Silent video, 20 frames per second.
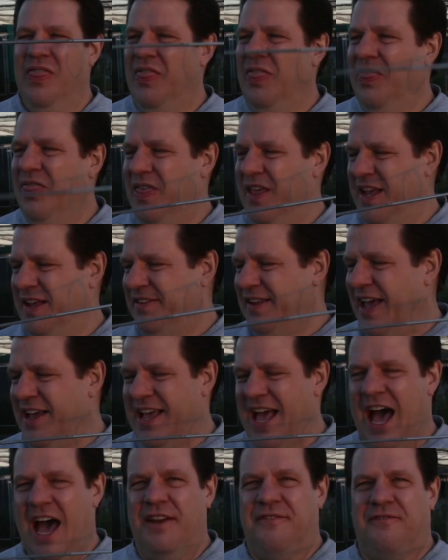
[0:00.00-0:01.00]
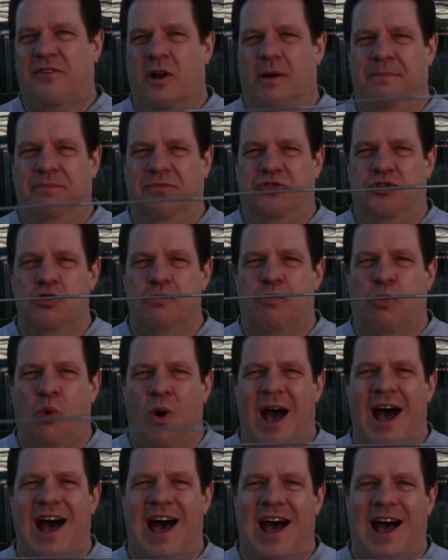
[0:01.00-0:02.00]
These I got from
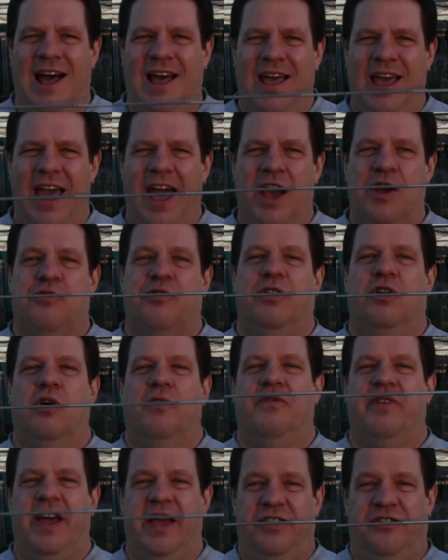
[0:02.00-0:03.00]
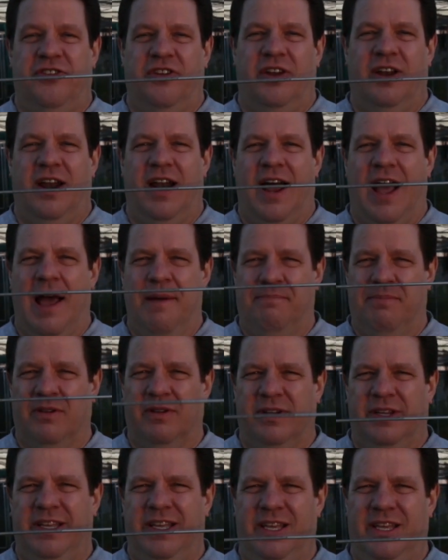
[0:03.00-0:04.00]
Dubois Agrinovation, I
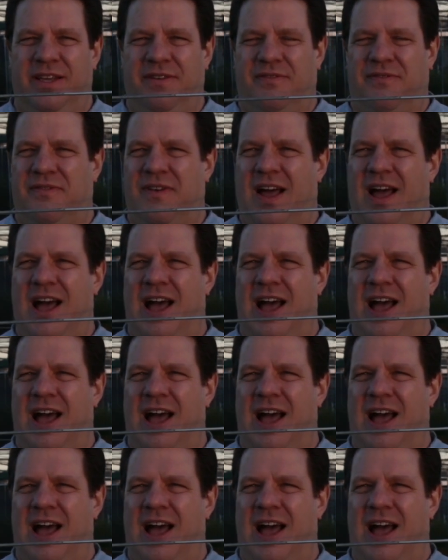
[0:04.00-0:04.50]
believe.